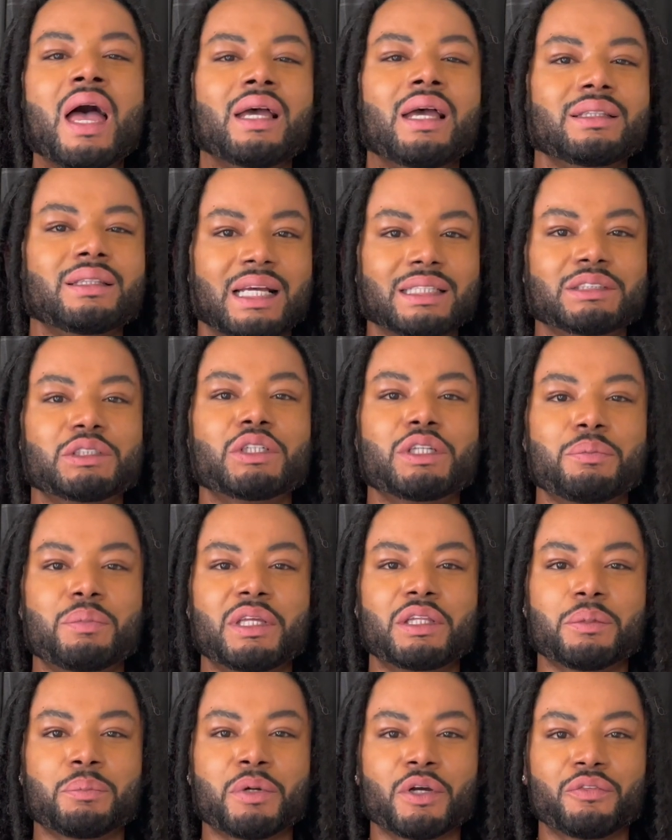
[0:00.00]
That's going to be
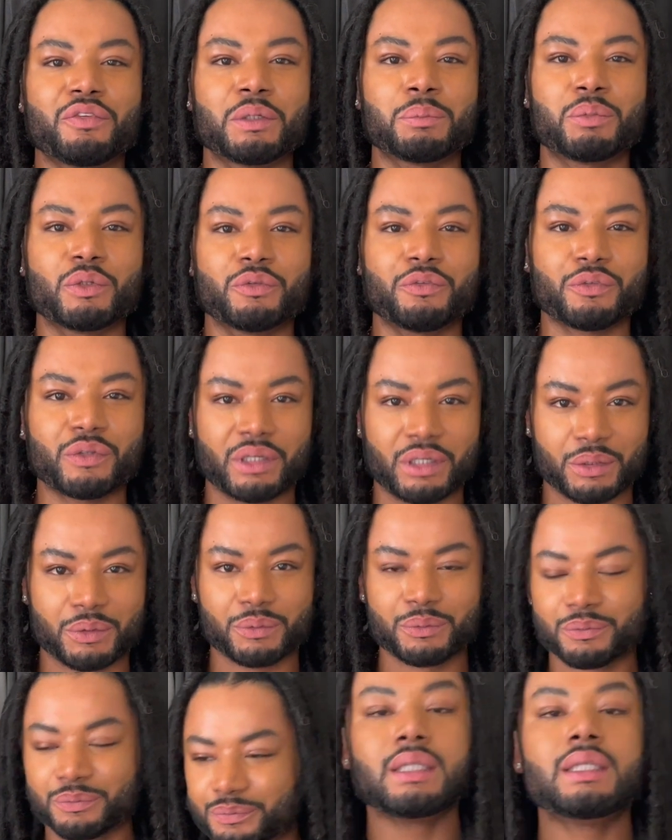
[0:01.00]
the perfect boot for you.
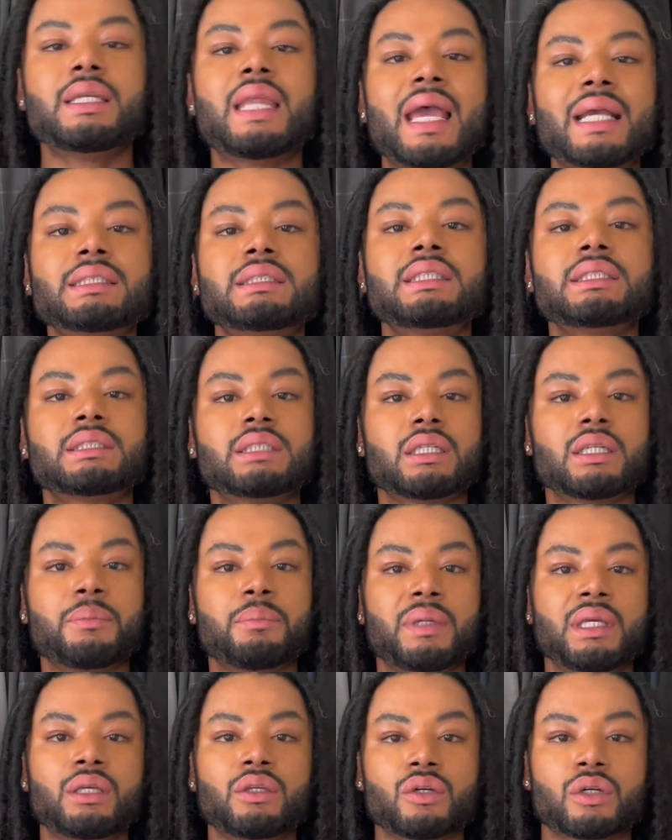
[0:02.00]
Next is going to
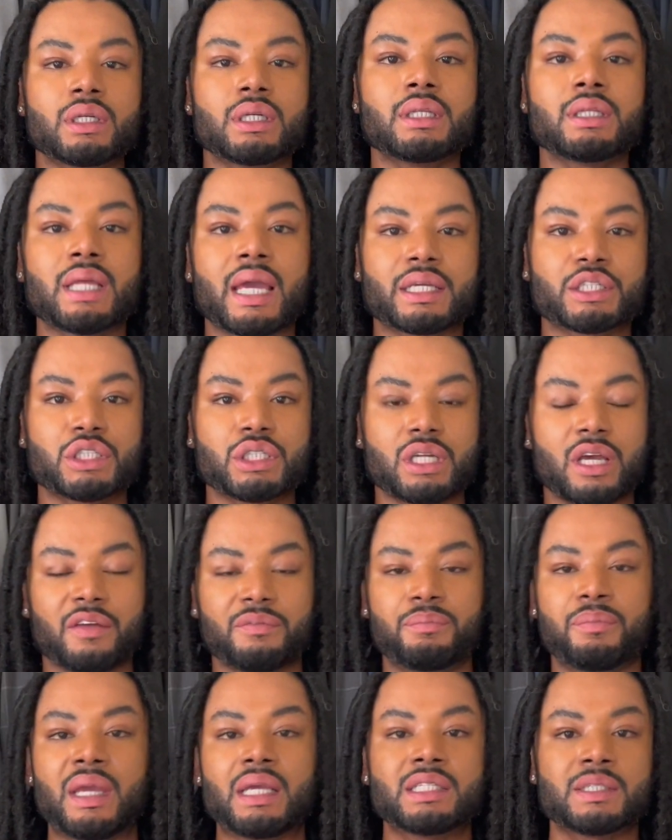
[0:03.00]
be your collection
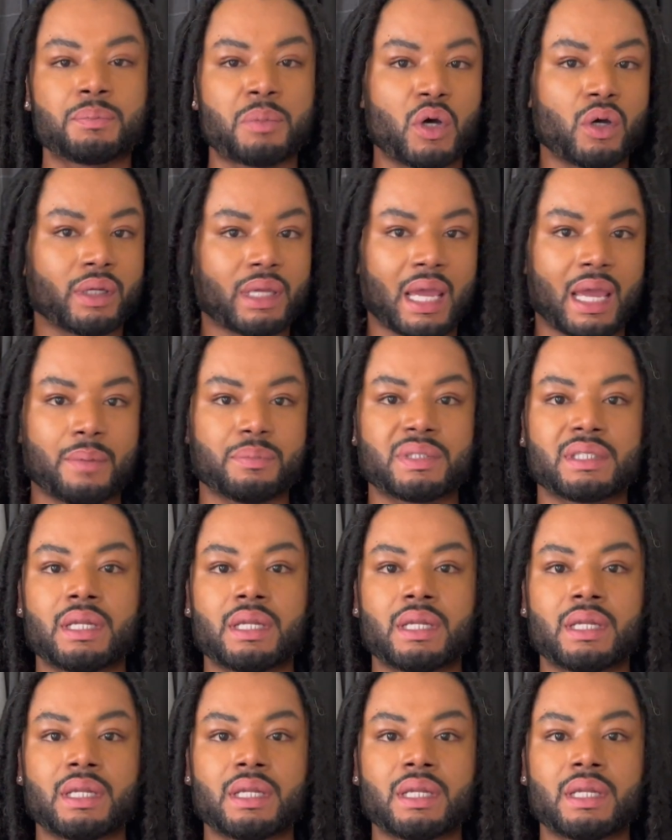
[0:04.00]
of baseball caps.